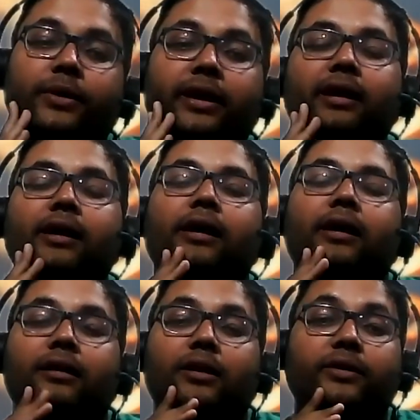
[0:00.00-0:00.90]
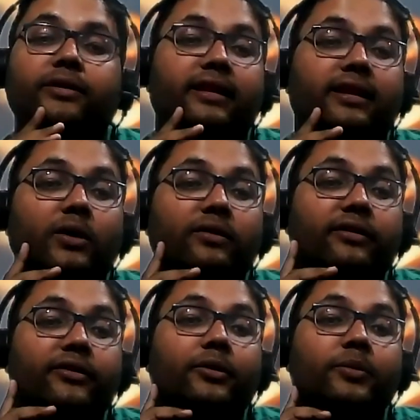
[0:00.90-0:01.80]
Okay, now the 10th house
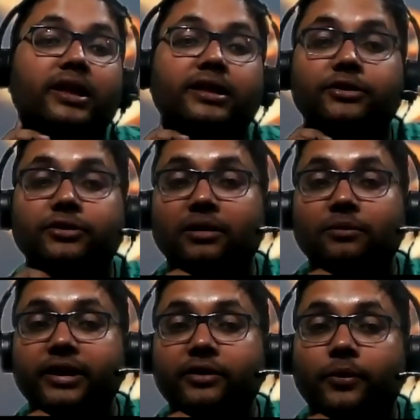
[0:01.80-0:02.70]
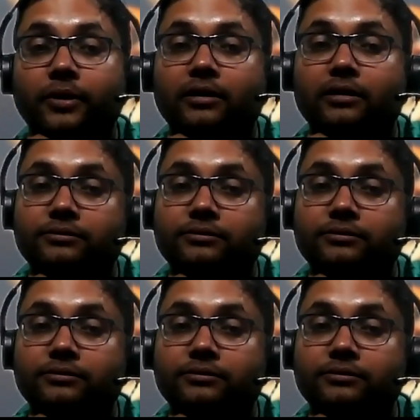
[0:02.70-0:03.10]
is your ability to complete work.